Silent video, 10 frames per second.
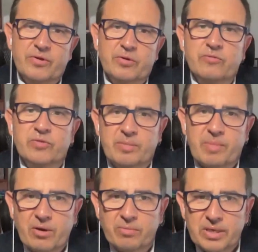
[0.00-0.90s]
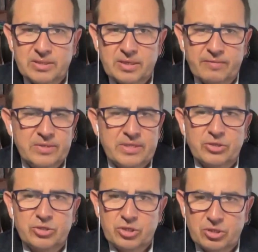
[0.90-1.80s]
It's enough for Trump to bring
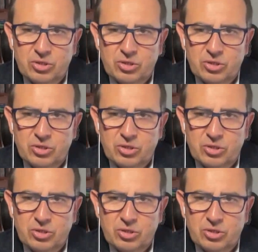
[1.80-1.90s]
this up